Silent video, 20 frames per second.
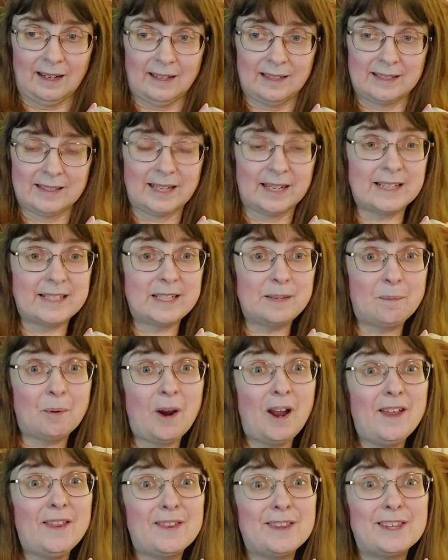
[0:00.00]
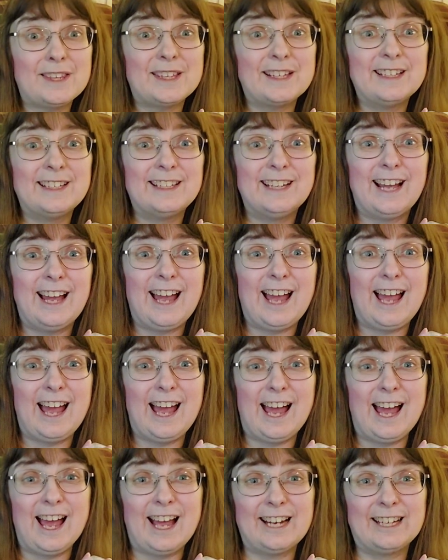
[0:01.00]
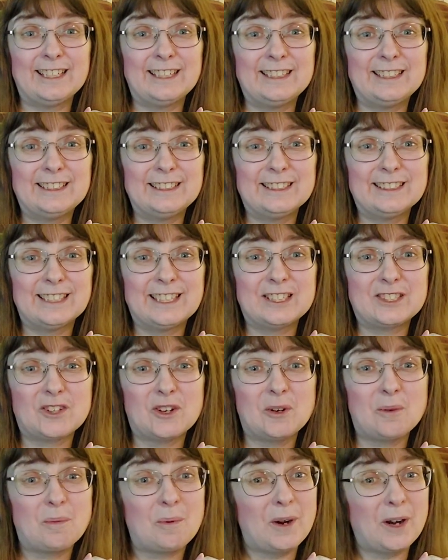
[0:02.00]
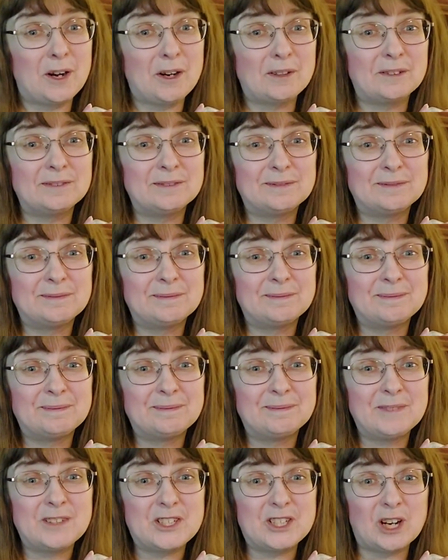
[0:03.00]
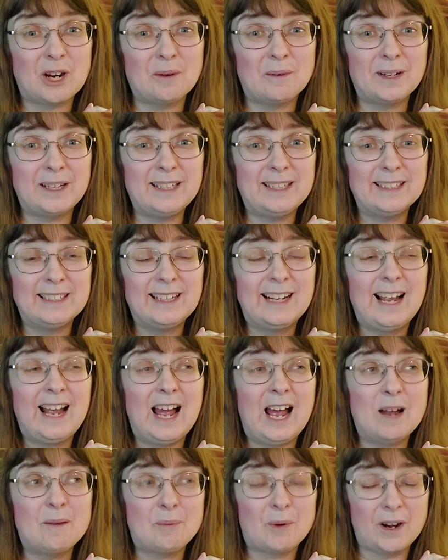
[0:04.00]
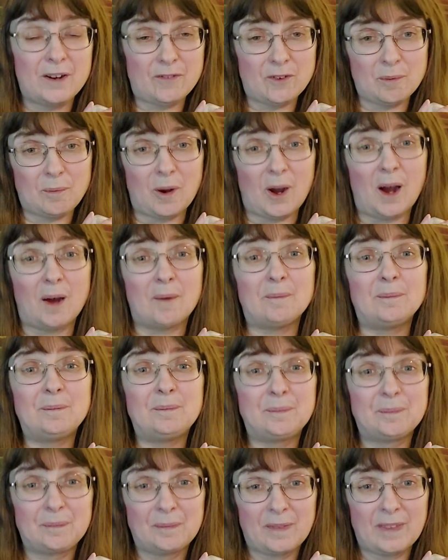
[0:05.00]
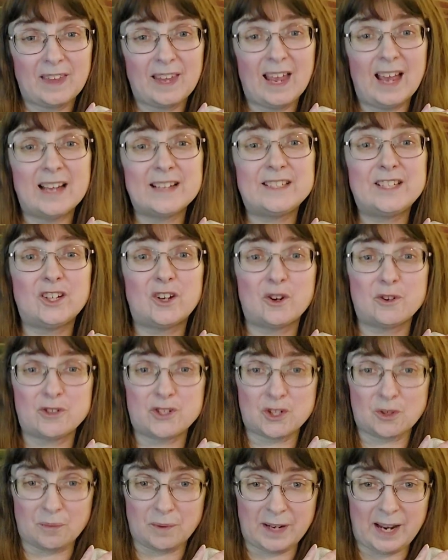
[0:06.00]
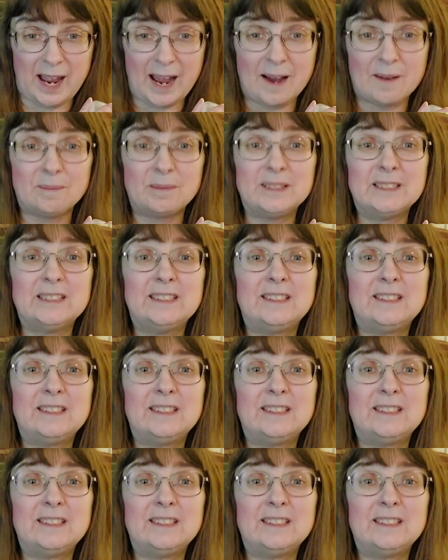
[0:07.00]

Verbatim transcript: and take a deep breath and let's go to prayer shall we? And pray for Bob as he goes to rehab.